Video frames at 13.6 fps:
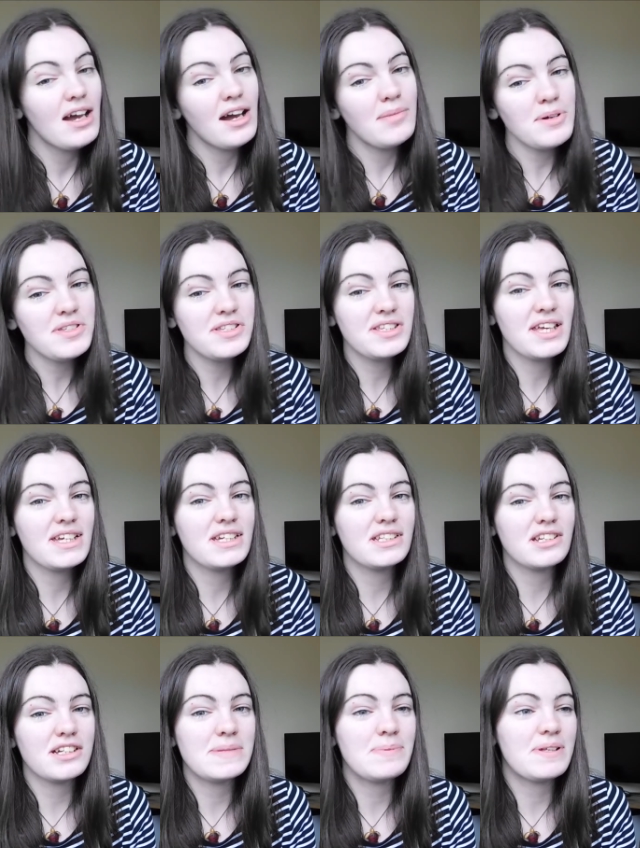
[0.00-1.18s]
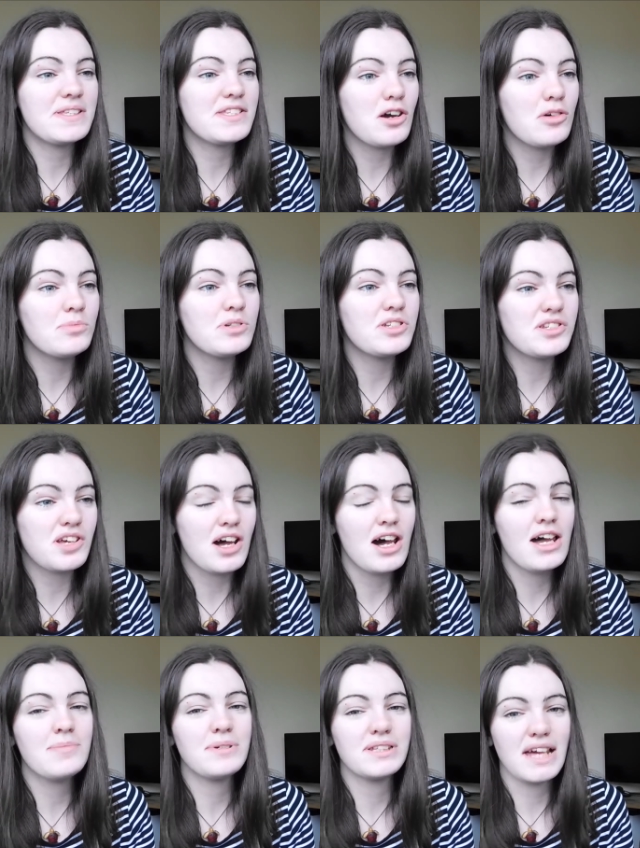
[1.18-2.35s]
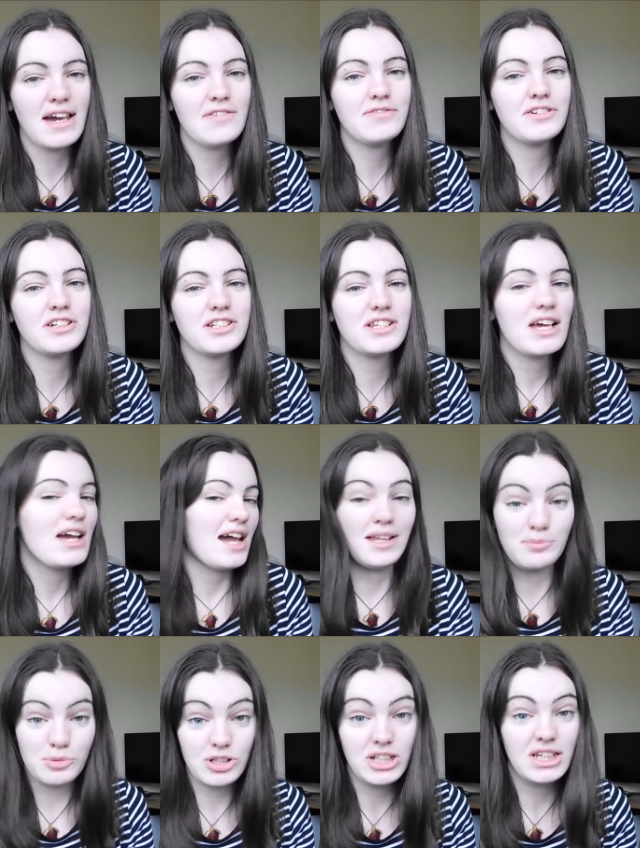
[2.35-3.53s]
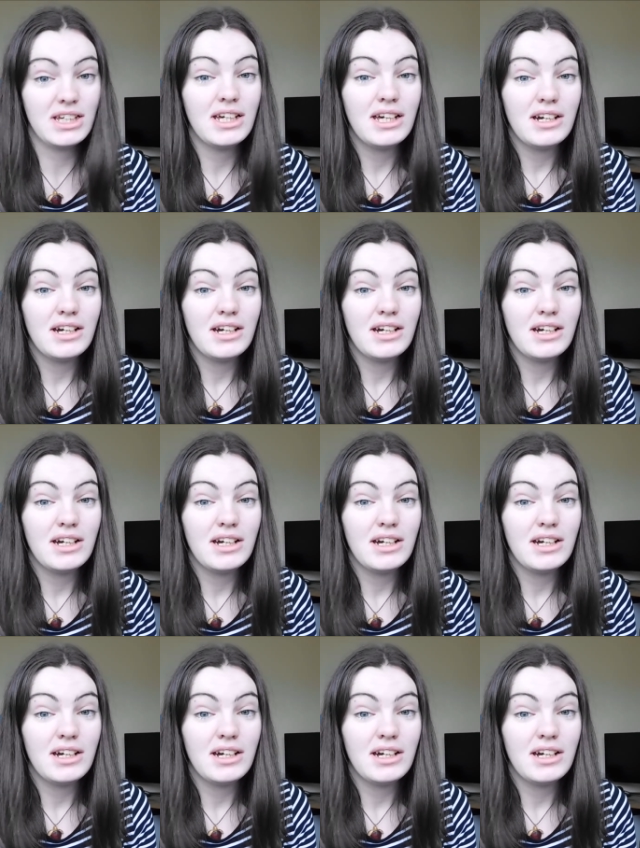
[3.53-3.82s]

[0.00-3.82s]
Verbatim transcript: I'm also thinking I spent so much time and effort and money